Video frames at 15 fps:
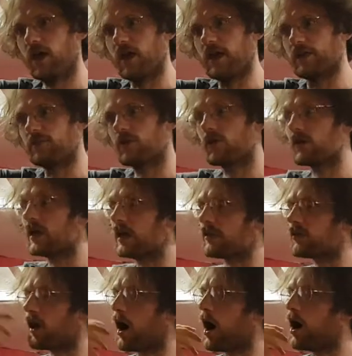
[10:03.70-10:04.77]
into
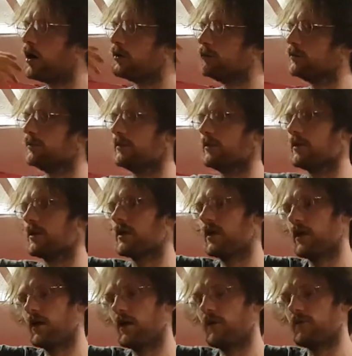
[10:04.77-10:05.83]
his own
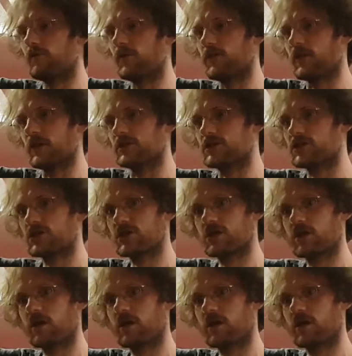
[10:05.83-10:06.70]
visage.